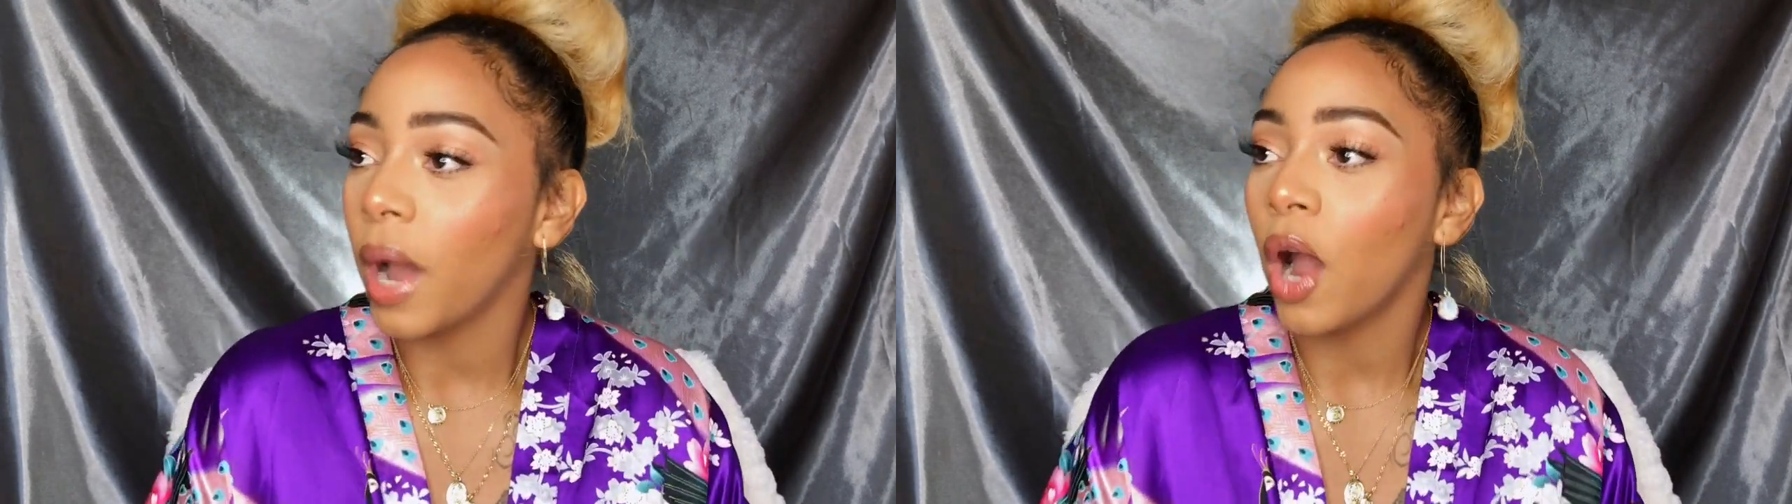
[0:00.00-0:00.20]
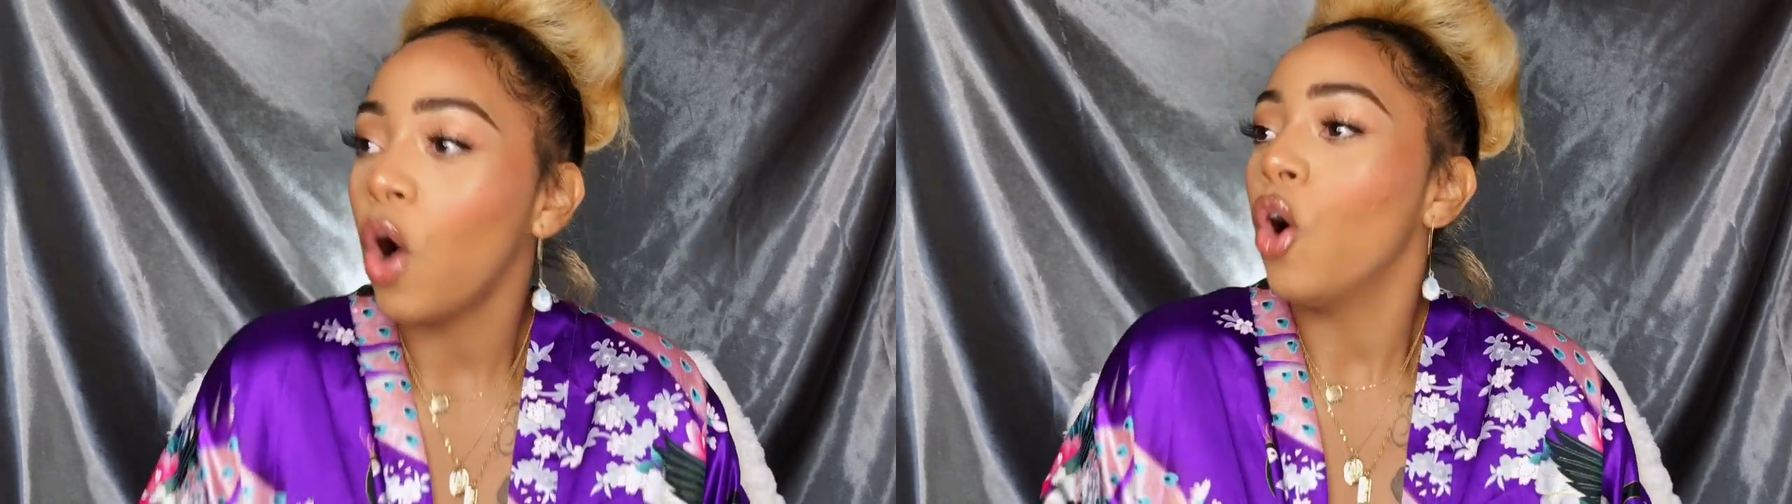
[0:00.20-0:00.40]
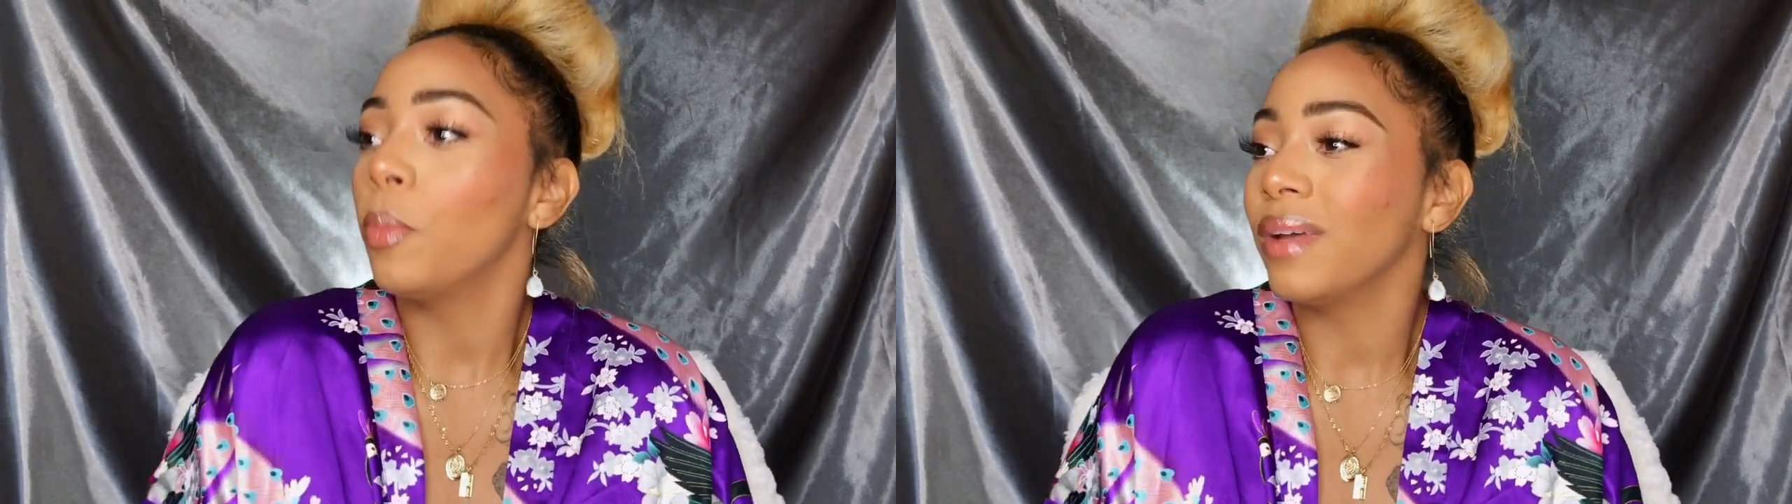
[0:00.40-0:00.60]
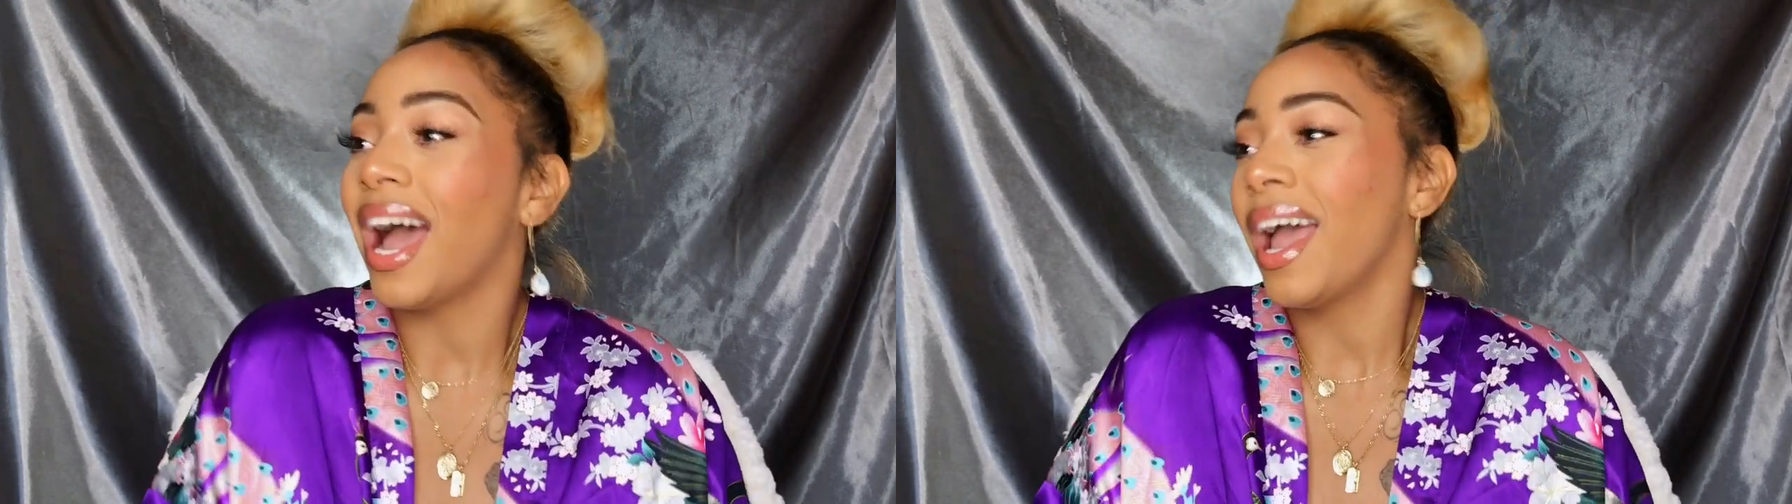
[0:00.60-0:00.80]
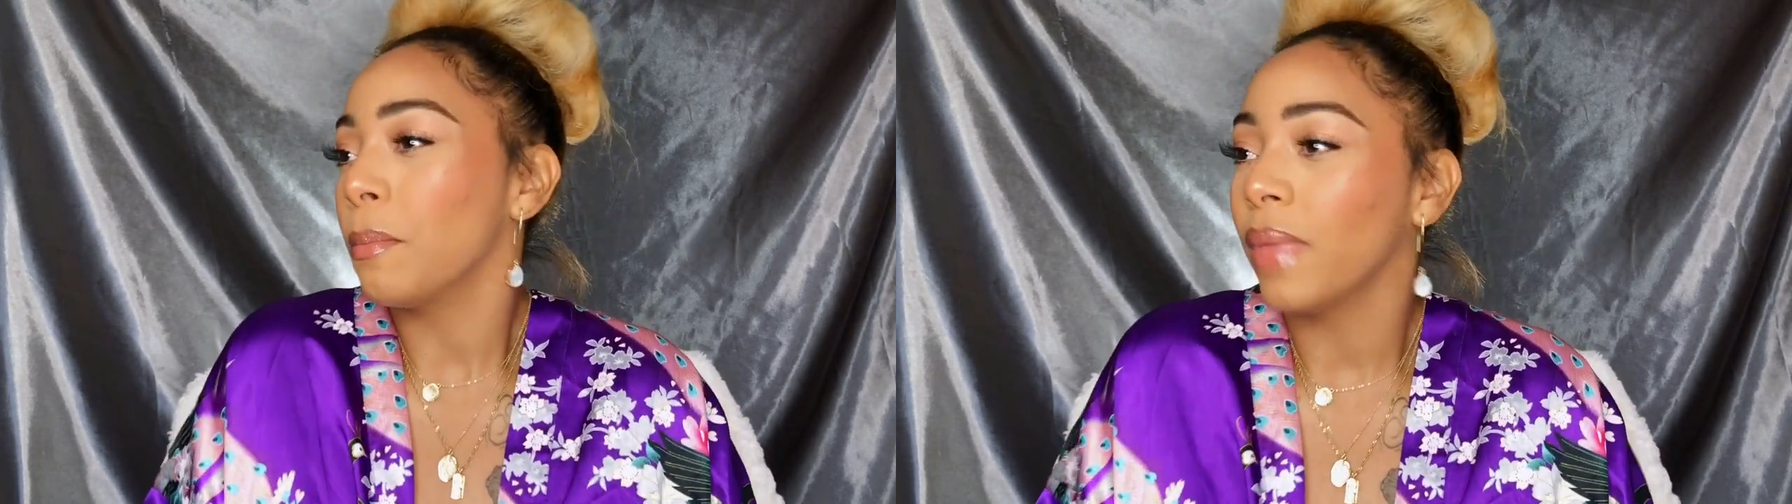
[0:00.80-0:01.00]
I hope
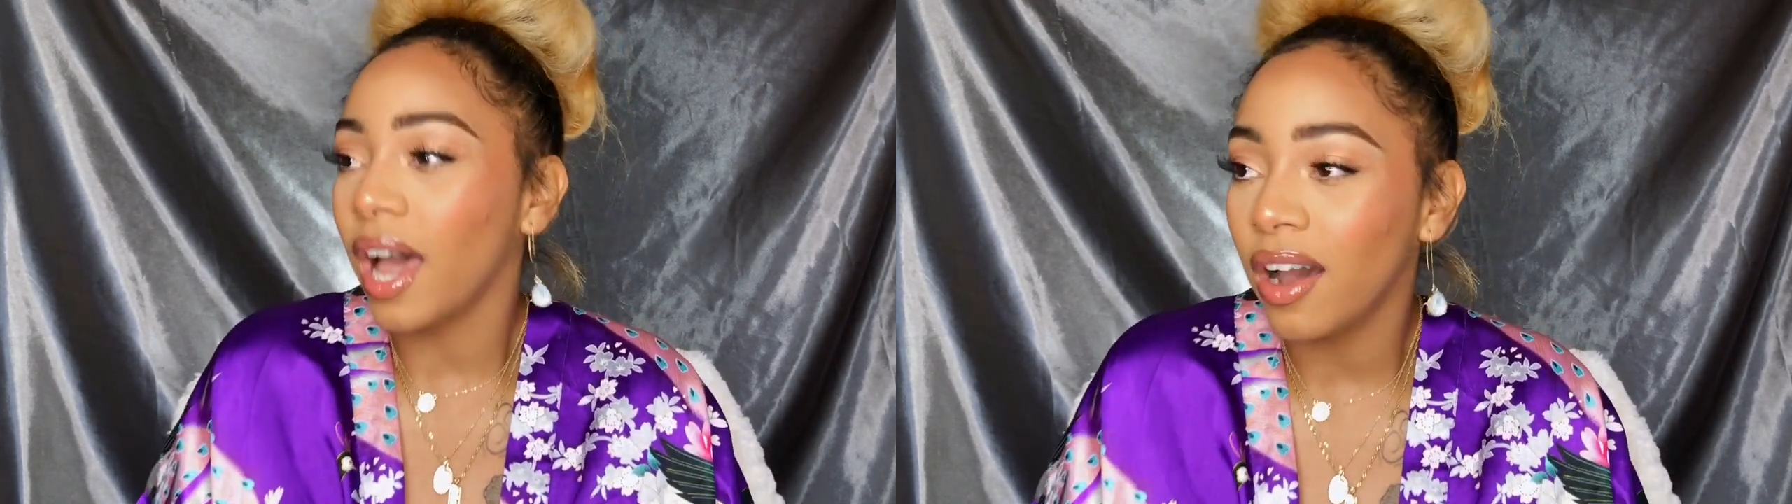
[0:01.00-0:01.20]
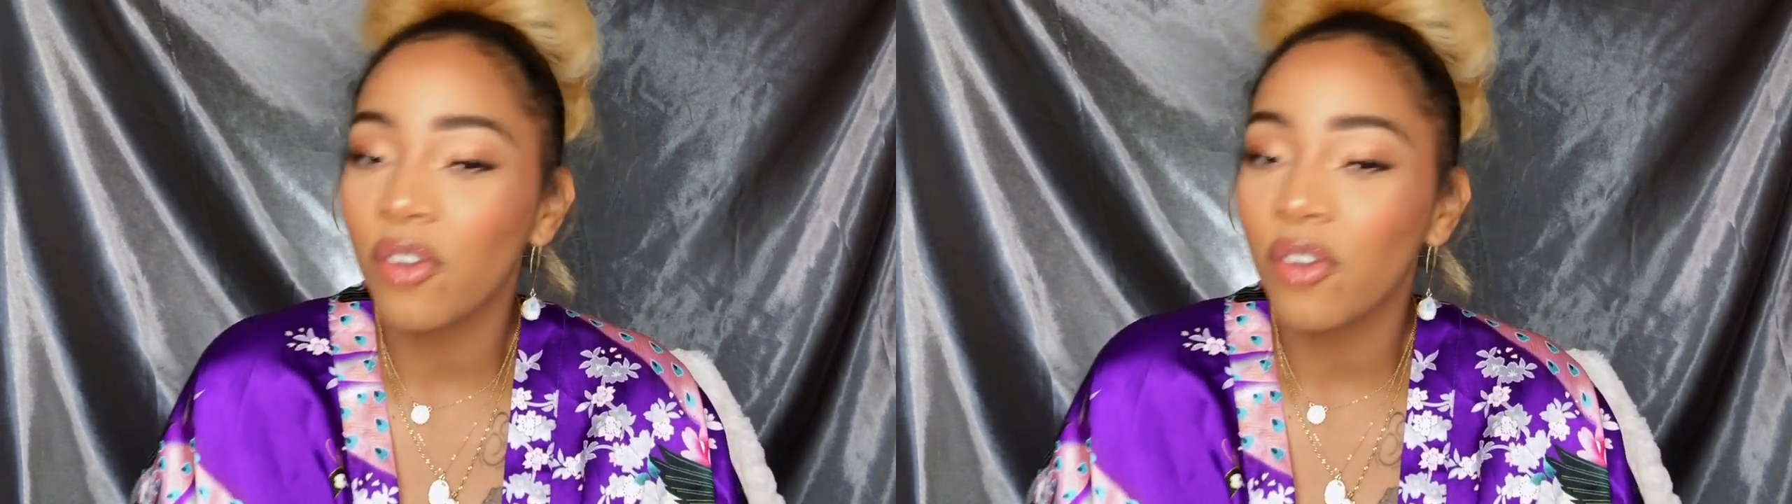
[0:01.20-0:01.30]
I am not